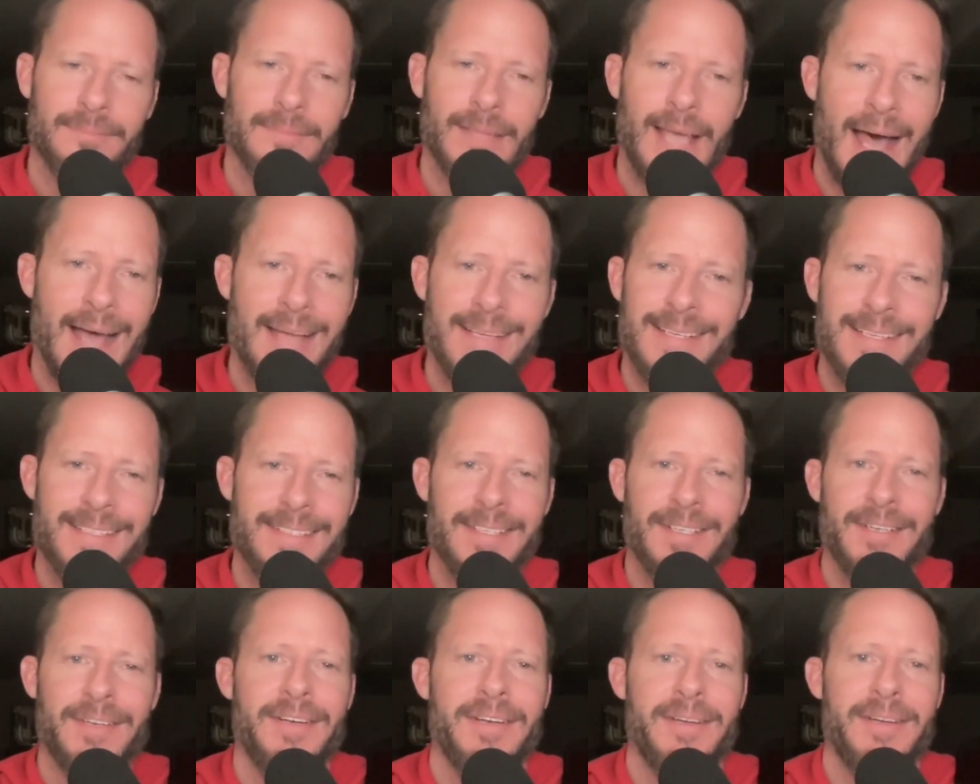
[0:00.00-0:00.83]
I
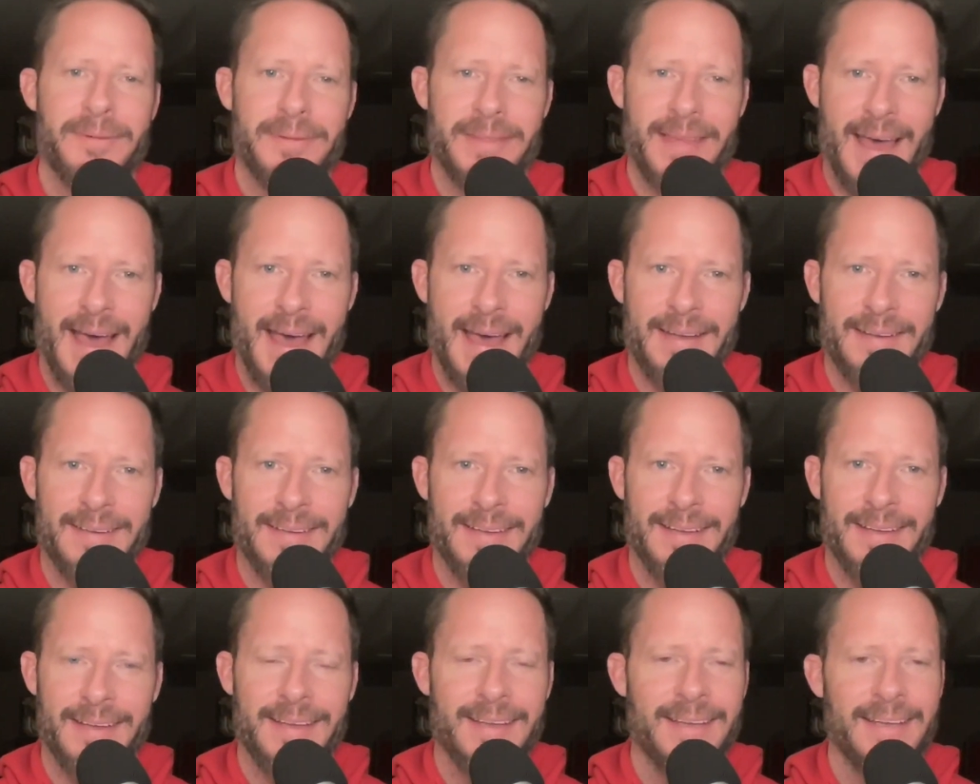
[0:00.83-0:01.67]
disagree with that
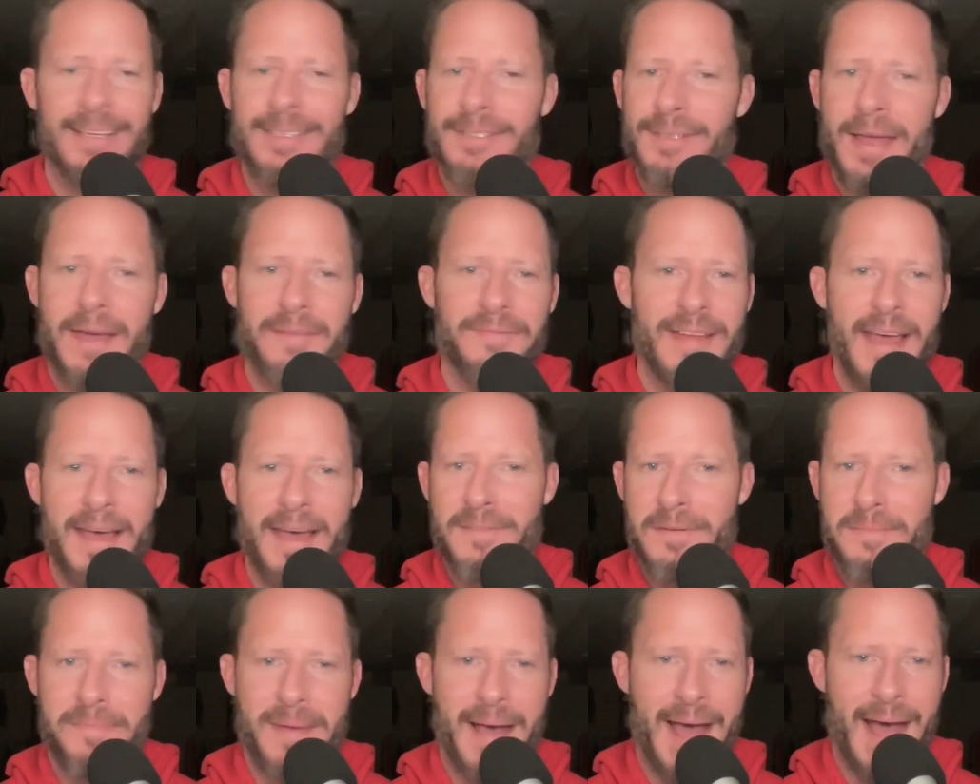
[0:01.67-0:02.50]
because you have to
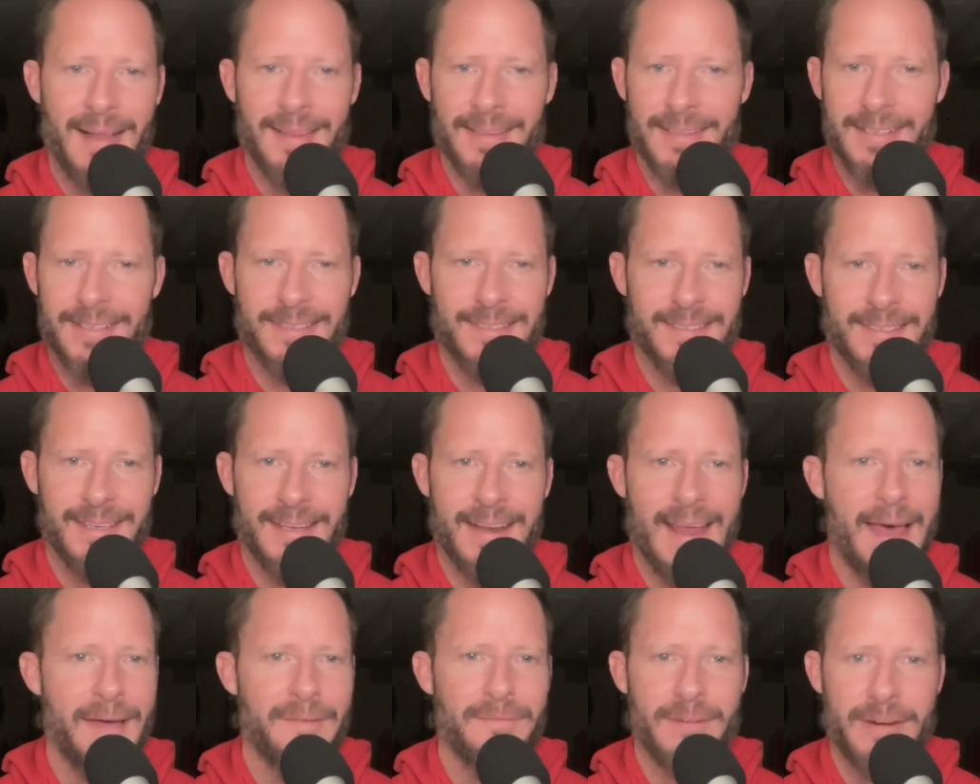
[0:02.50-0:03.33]
balance in
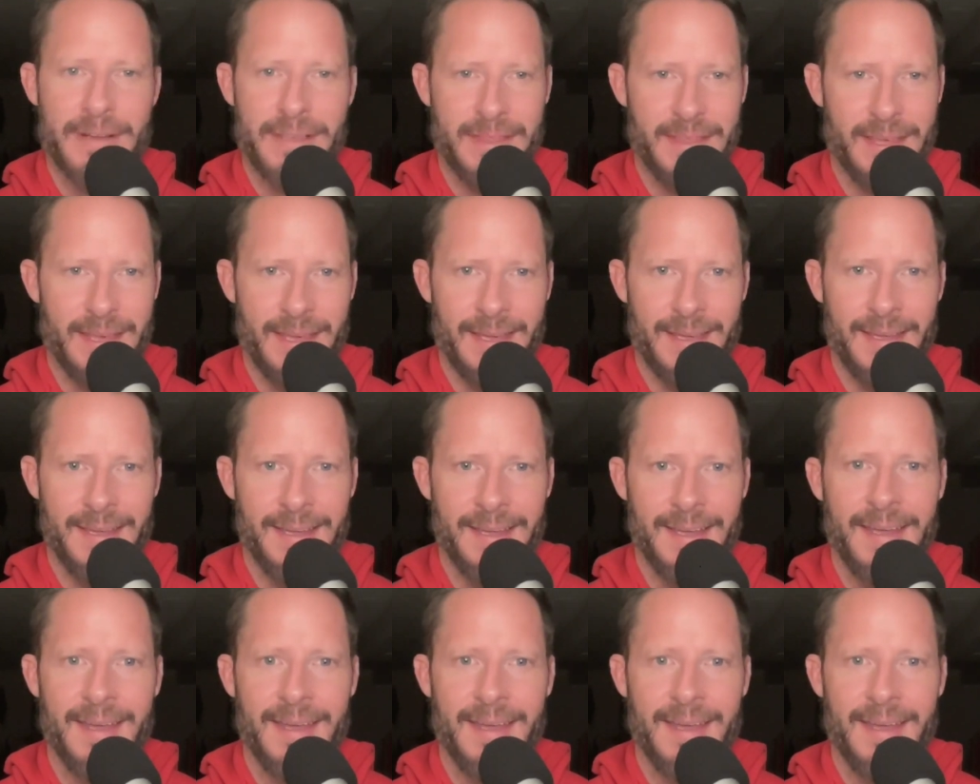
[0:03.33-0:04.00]
everything.